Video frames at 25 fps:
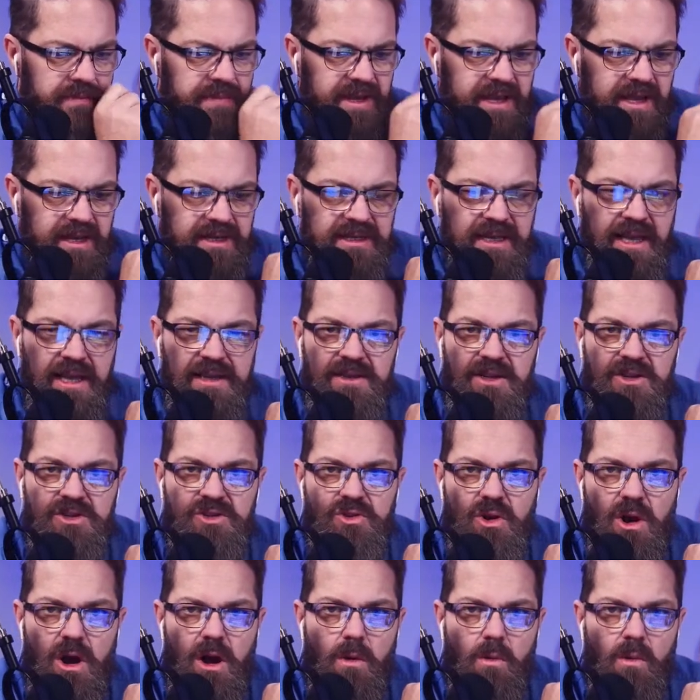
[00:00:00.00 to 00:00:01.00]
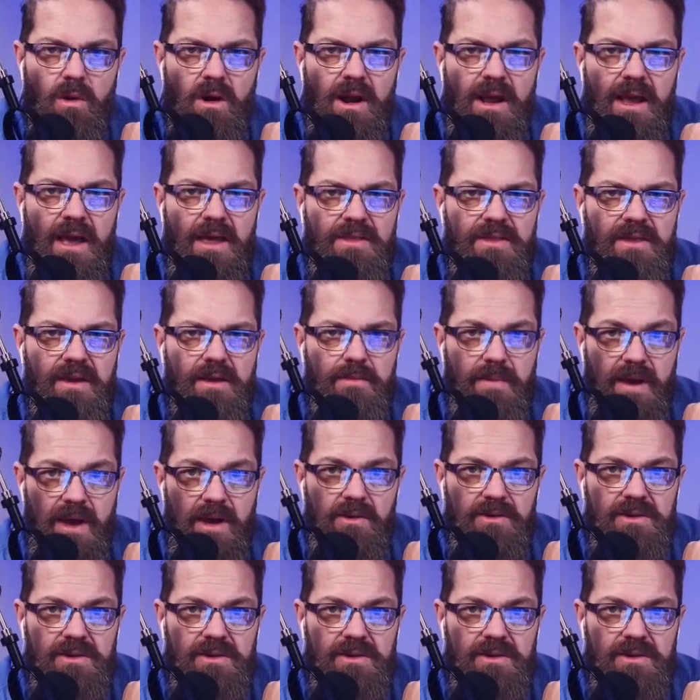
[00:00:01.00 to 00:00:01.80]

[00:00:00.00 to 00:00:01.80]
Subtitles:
because he has a strong work ethic,